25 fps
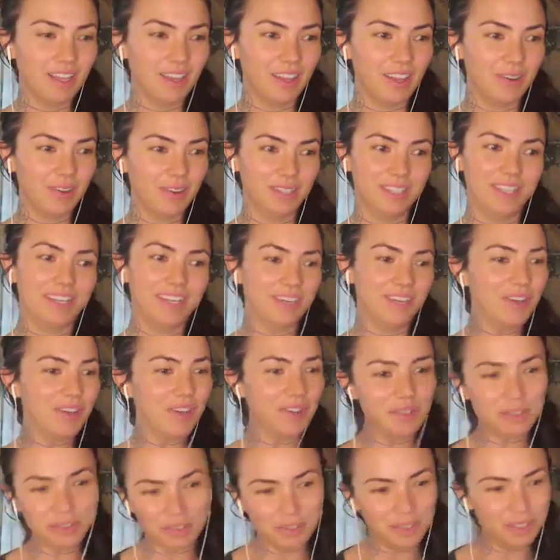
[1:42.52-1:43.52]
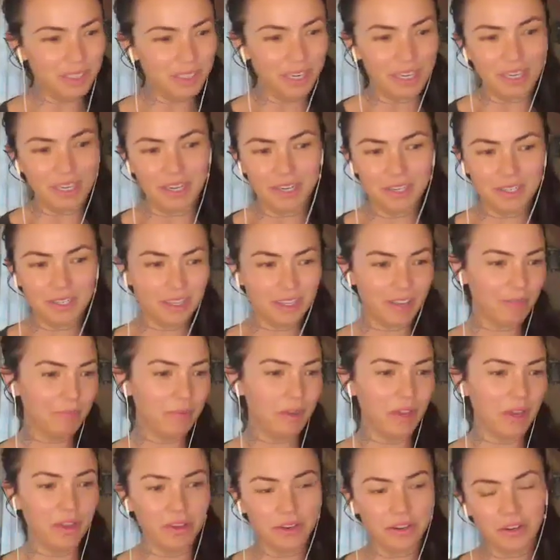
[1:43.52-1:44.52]
I was in college for 10 years. I have my
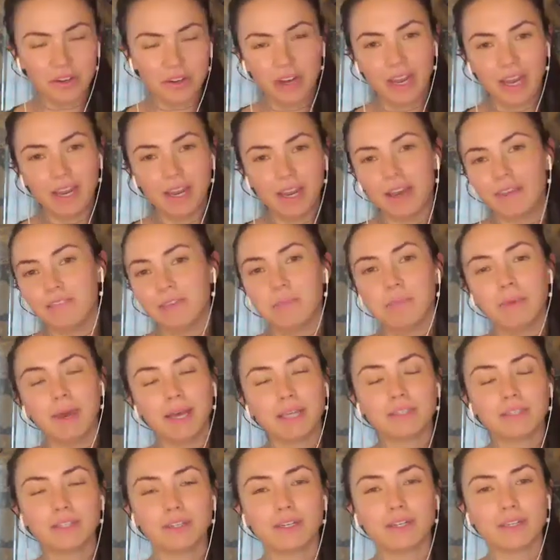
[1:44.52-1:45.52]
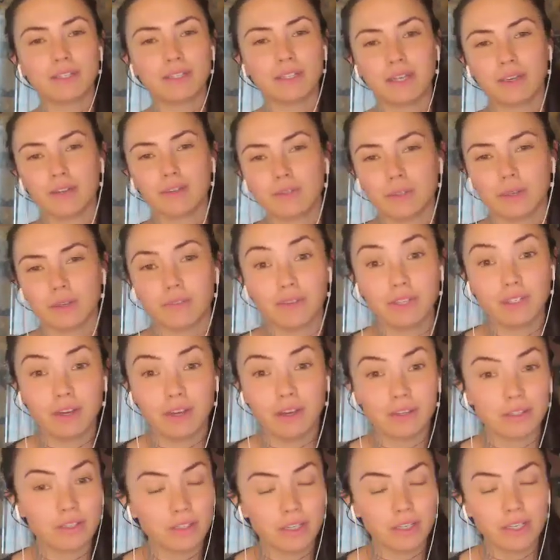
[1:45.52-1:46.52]
undergrad, I have a master's, and I also have a
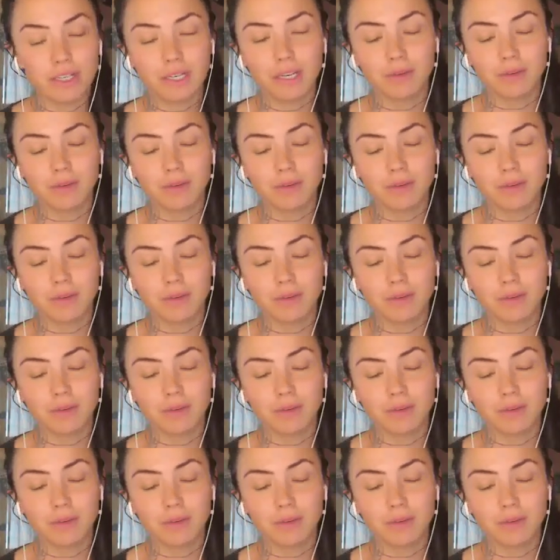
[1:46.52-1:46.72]
doctorate.